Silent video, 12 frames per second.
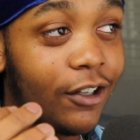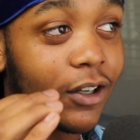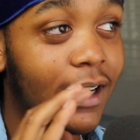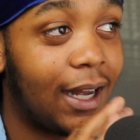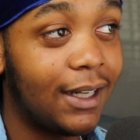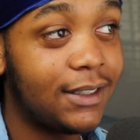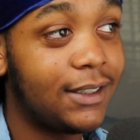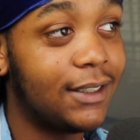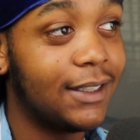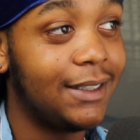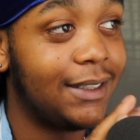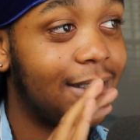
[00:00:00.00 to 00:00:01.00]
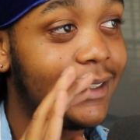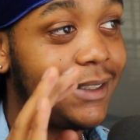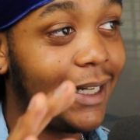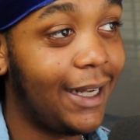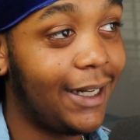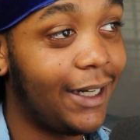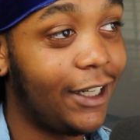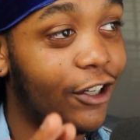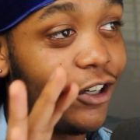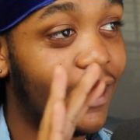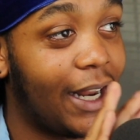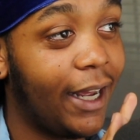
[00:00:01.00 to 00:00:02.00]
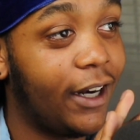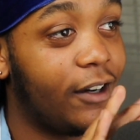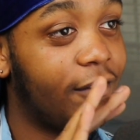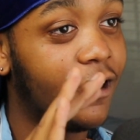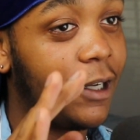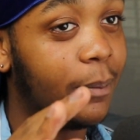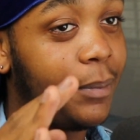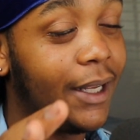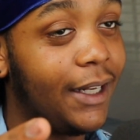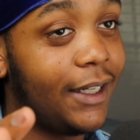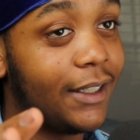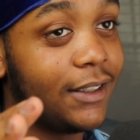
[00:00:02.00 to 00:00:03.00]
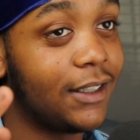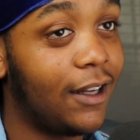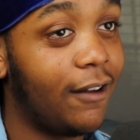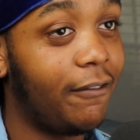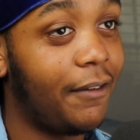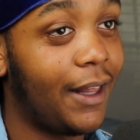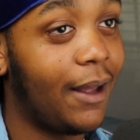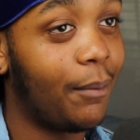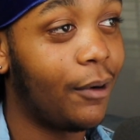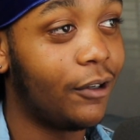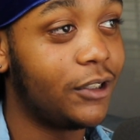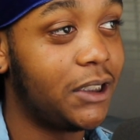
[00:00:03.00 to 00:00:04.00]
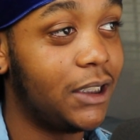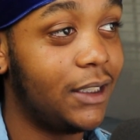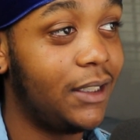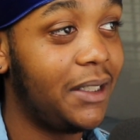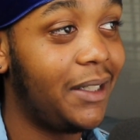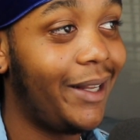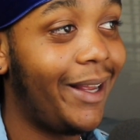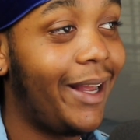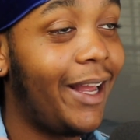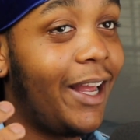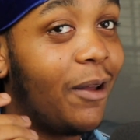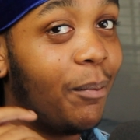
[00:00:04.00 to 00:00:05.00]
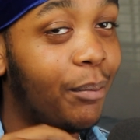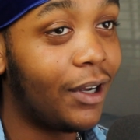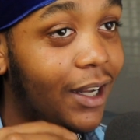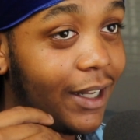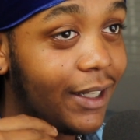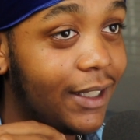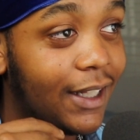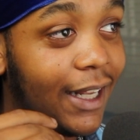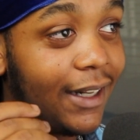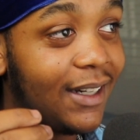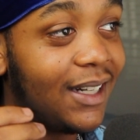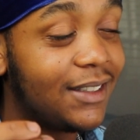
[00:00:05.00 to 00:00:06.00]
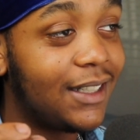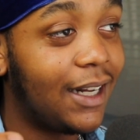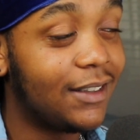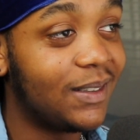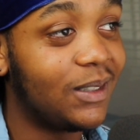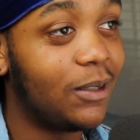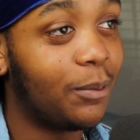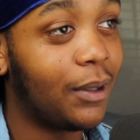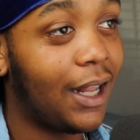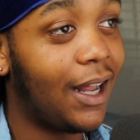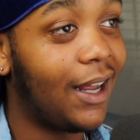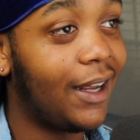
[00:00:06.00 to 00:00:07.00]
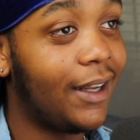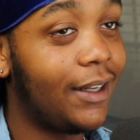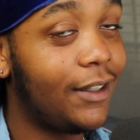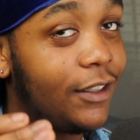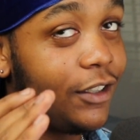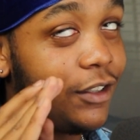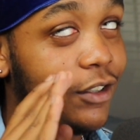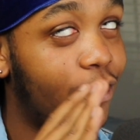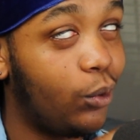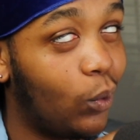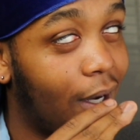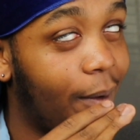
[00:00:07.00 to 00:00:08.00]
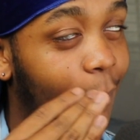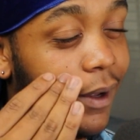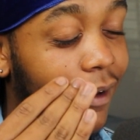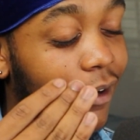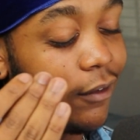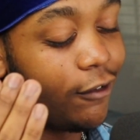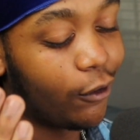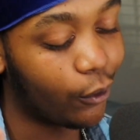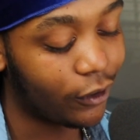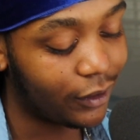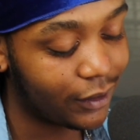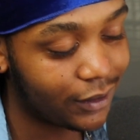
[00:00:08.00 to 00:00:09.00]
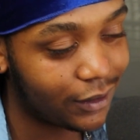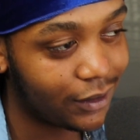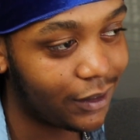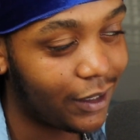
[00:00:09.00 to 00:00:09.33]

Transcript: you're constantly stating your negative opinions of that person. But it does not just apply to white men, of course.